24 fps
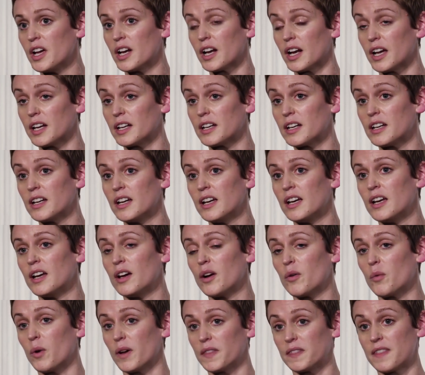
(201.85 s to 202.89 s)
like
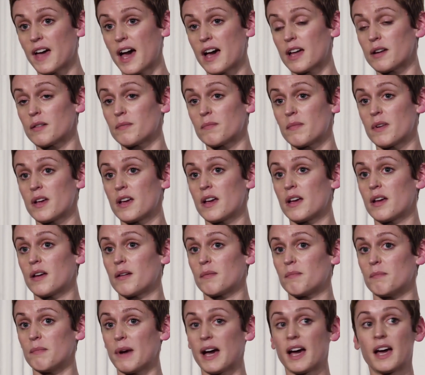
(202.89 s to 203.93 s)
what that
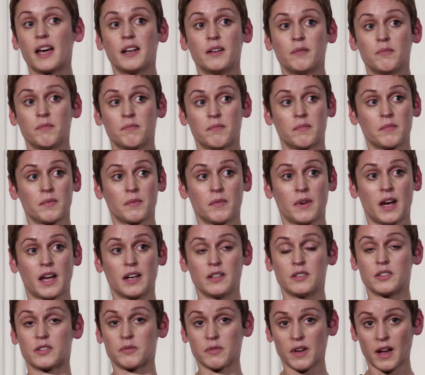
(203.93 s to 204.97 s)
man
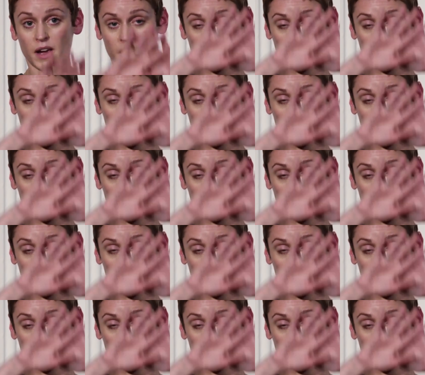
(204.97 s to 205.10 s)
and